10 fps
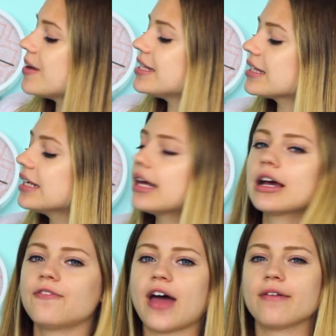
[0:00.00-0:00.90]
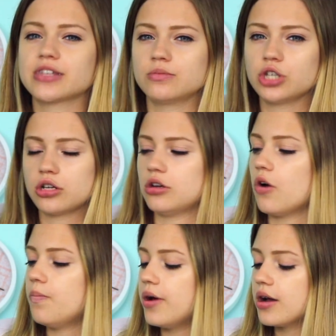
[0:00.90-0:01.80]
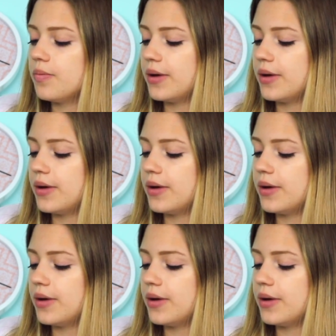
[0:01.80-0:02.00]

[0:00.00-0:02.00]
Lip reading: basically like a 5 subject notebook,